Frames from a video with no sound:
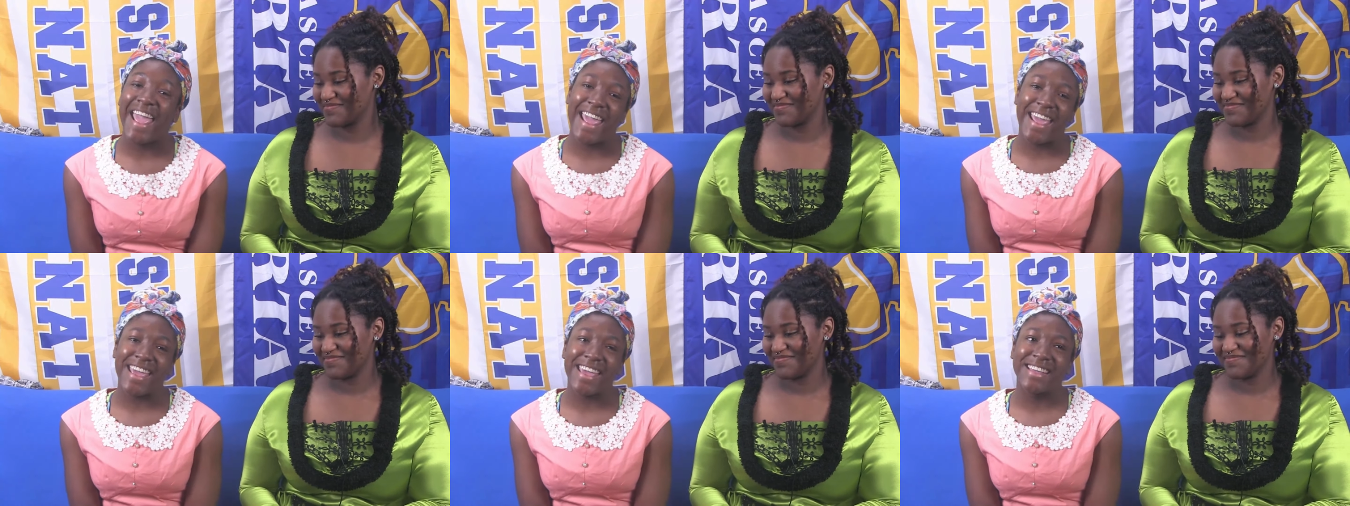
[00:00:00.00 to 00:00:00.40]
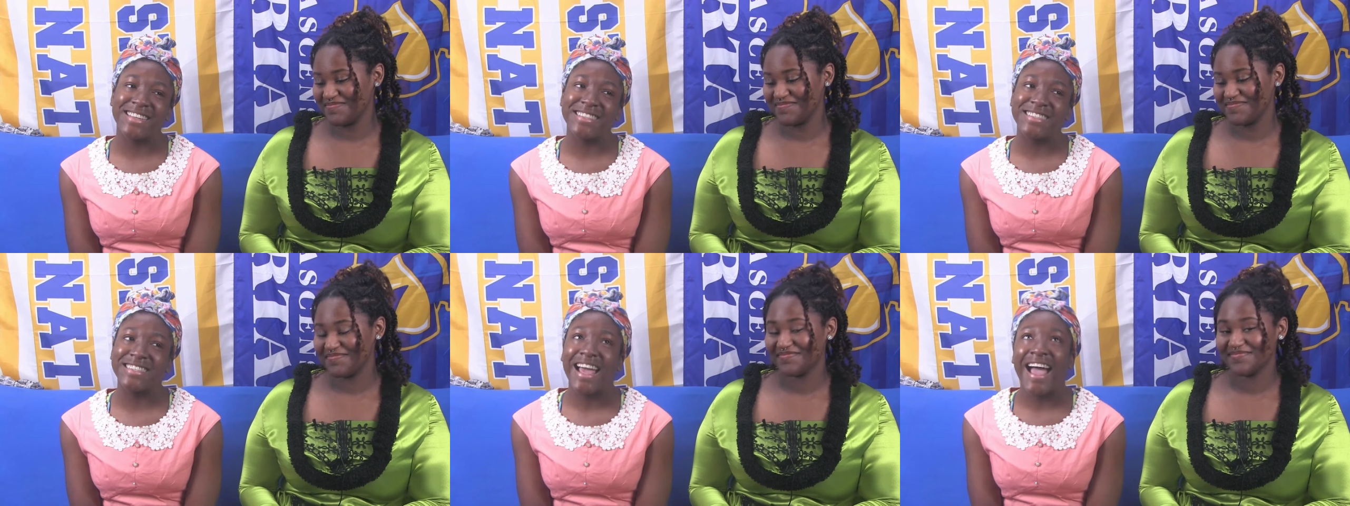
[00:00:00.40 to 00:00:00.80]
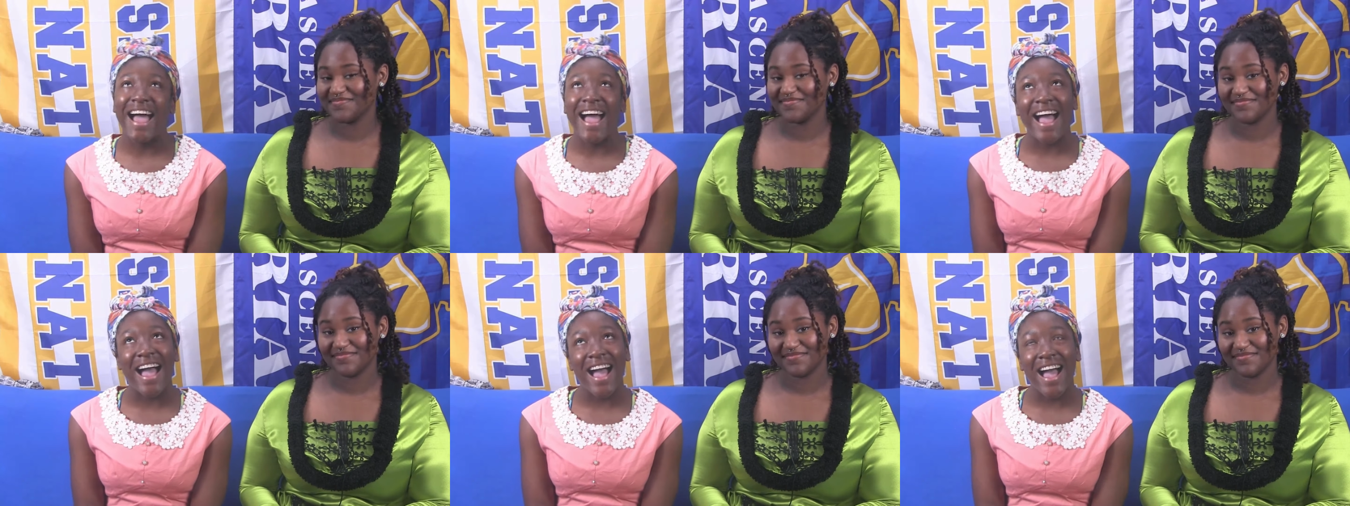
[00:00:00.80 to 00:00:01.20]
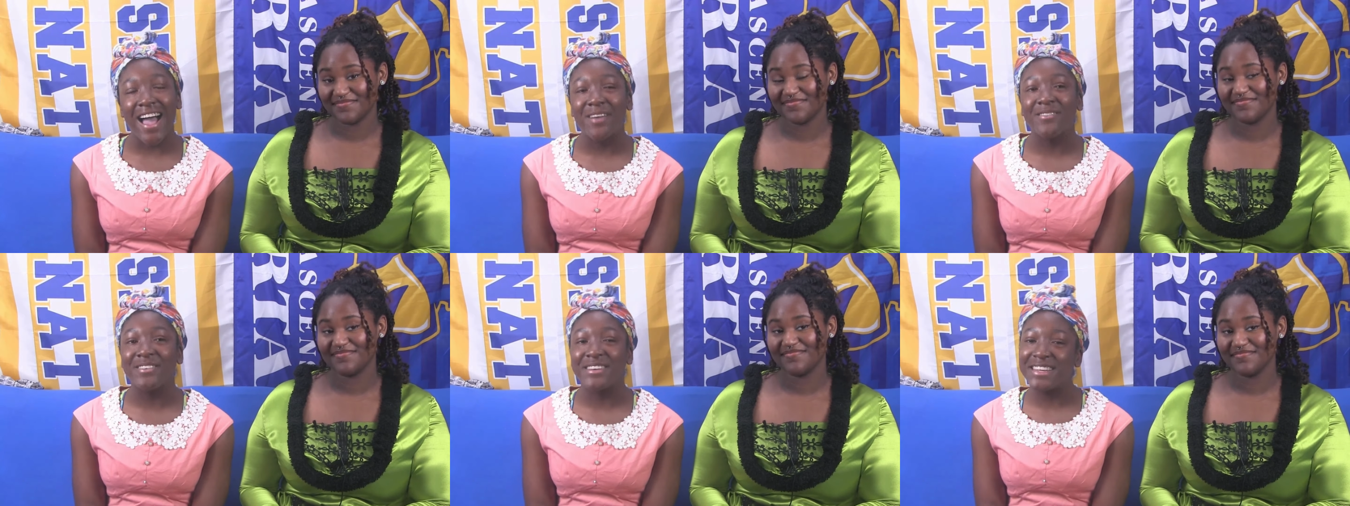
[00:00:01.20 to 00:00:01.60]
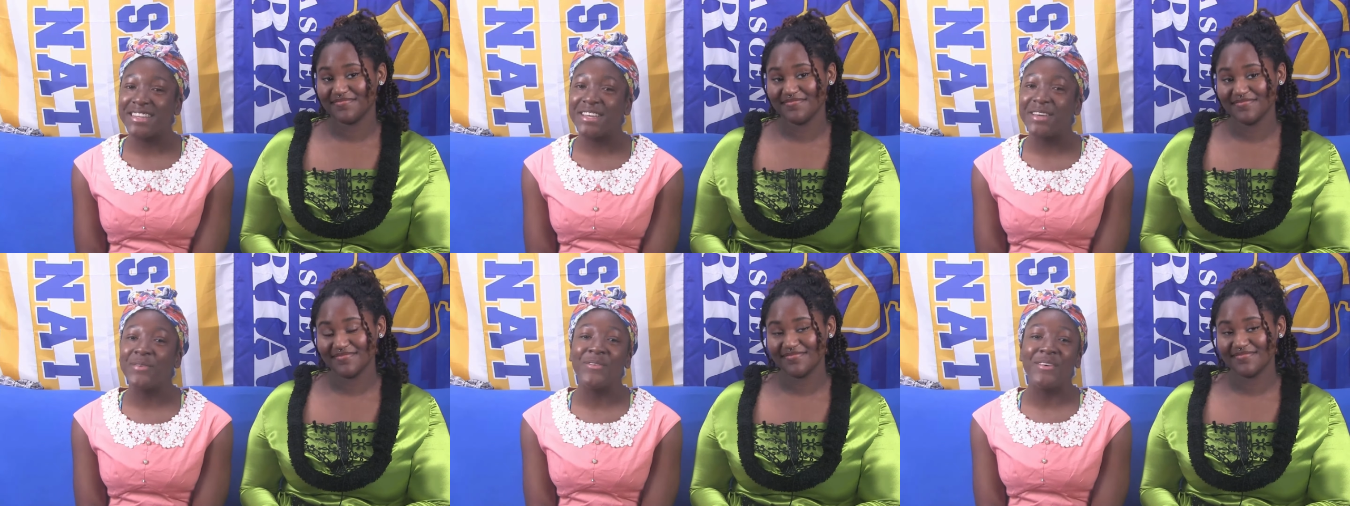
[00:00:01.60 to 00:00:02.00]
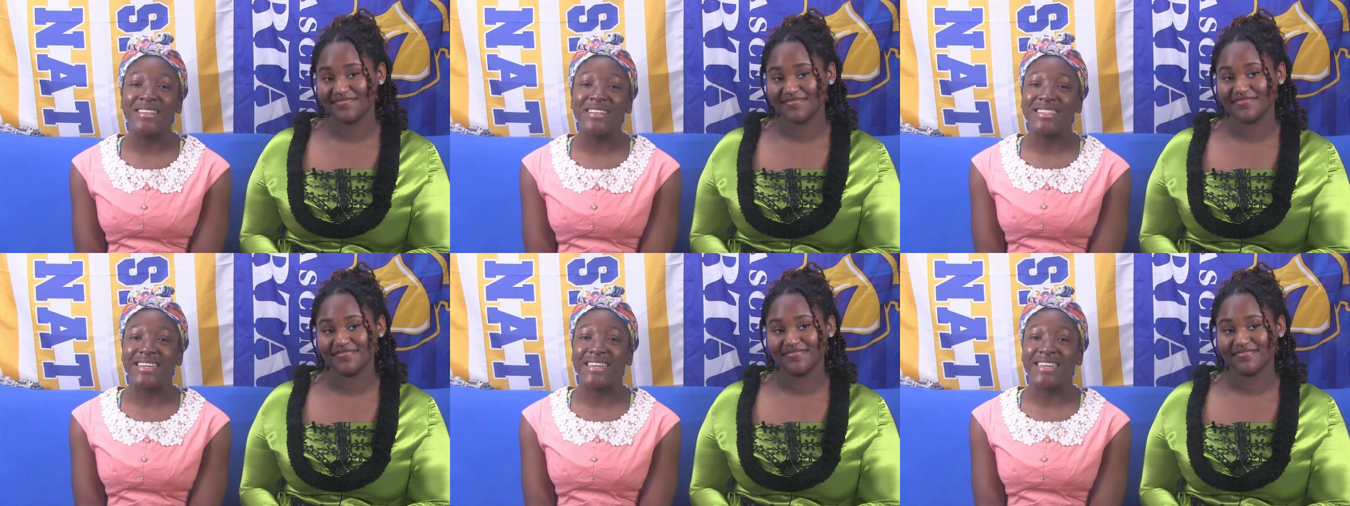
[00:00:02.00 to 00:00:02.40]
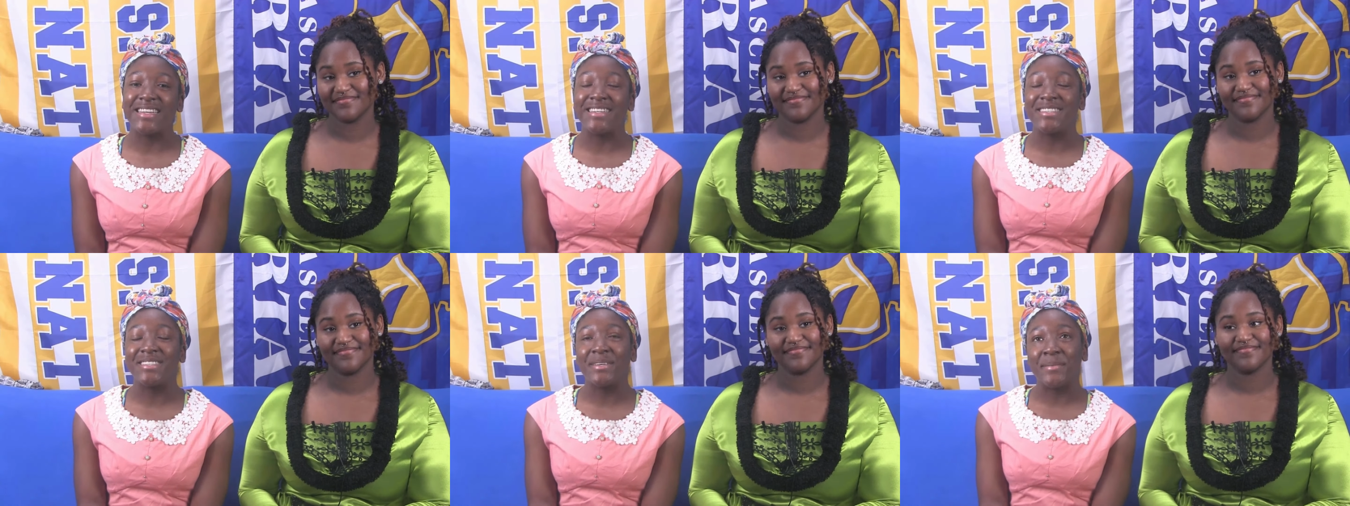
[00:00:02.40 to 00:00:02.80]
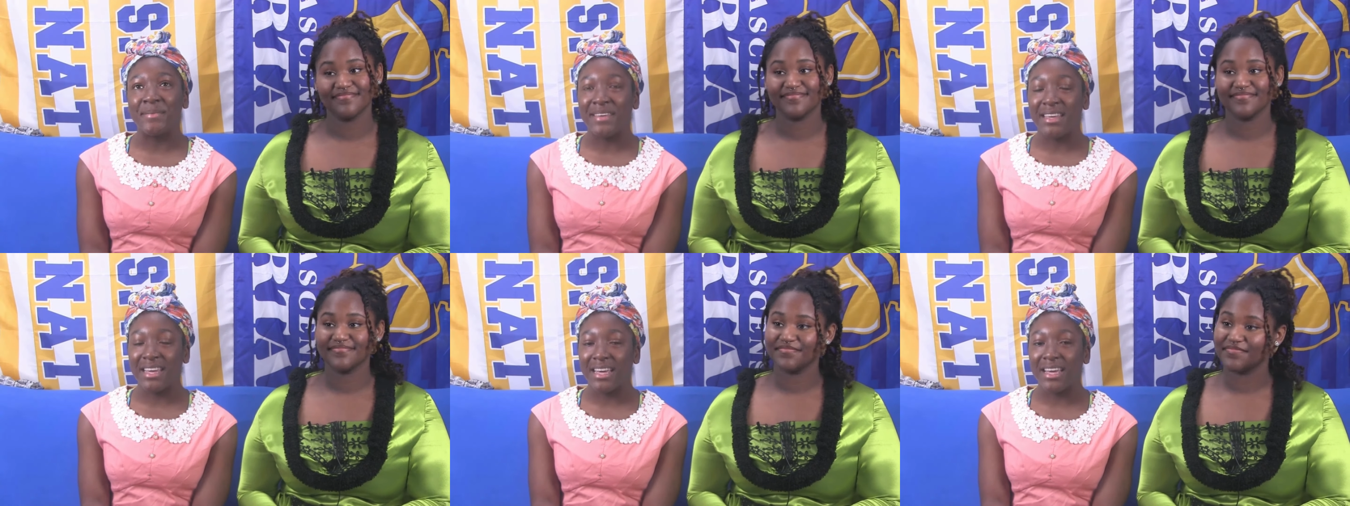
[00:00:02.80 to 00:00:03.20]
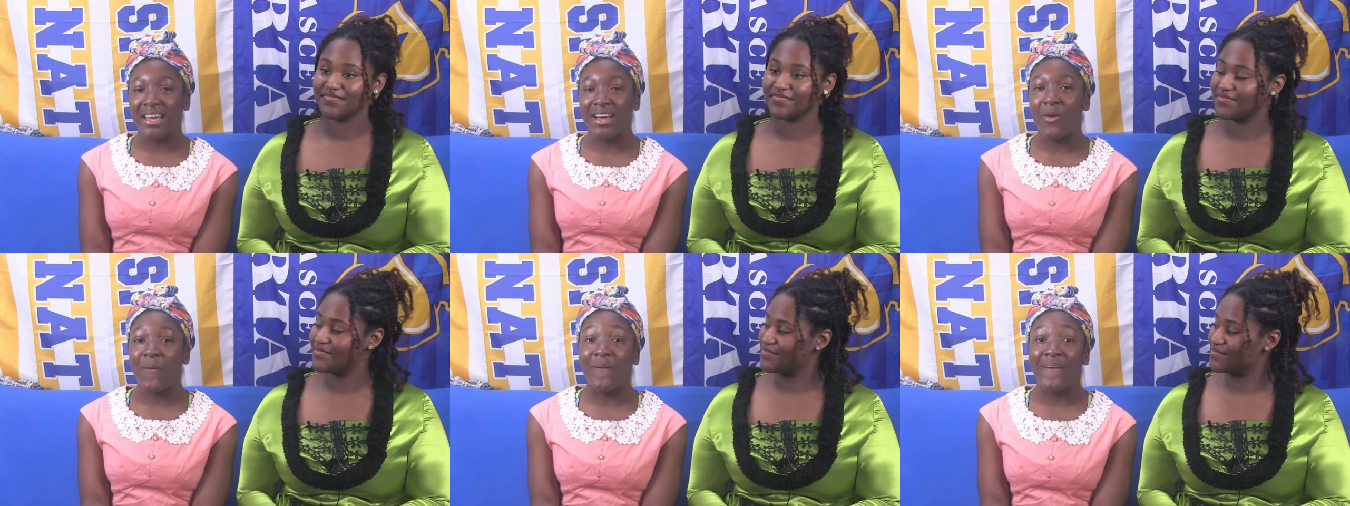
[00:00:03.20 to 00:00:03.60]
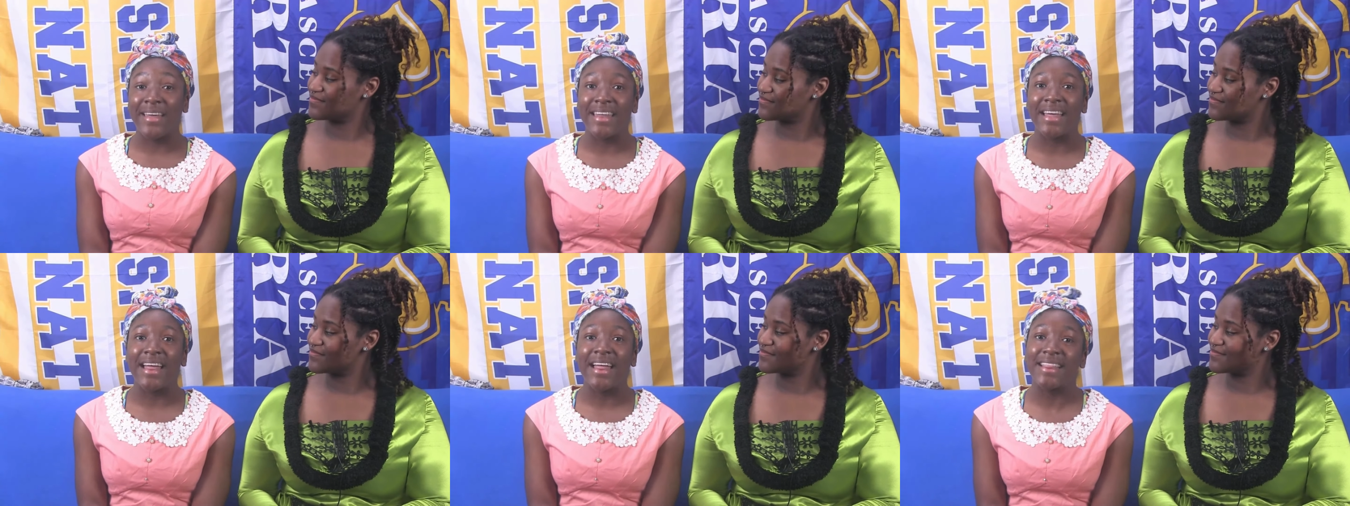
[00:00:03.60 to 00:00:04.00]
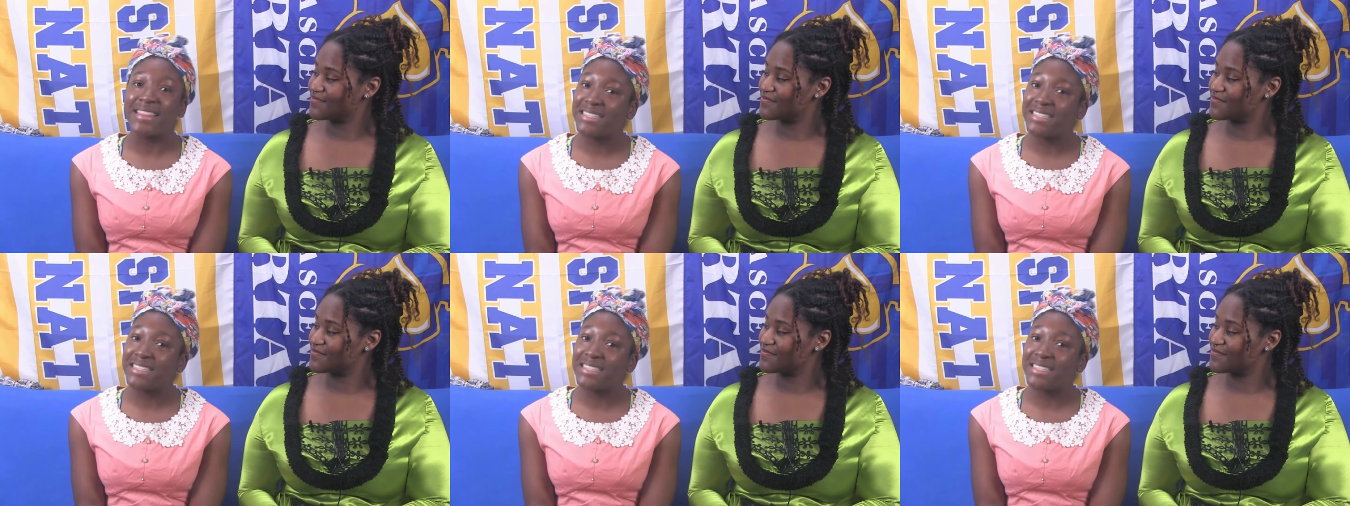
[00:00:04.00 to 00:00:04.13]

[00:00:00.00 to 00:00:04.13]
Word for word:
Speaker 1: and I really wanted to be on